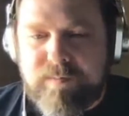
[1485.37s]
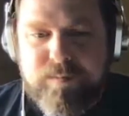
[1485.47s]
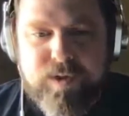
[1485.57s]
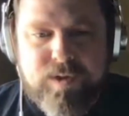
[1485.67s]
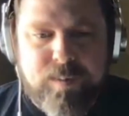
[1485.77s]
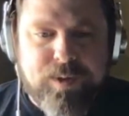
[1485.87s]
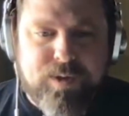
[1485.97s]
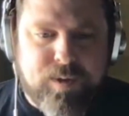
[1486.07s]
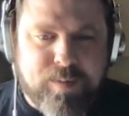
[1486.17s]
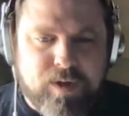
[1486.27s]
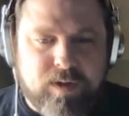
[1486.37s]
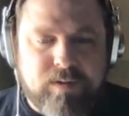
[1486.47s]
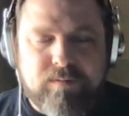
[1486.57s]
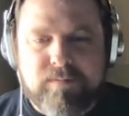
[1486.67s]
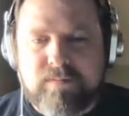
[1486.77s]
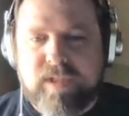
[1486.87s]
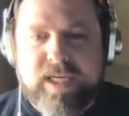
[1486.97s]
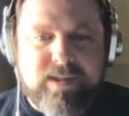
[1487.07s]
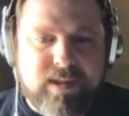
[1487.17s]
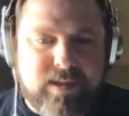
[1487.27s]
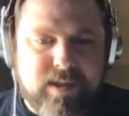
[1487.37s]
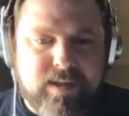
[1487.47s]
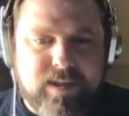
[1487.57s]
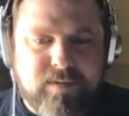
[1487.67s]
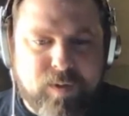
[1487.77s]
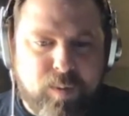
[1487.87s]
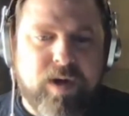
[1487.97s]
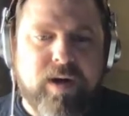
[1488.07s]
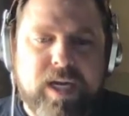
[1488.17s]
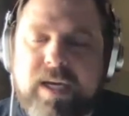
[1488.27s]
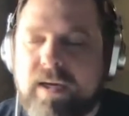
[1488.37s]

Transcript: super super latency sensitive query,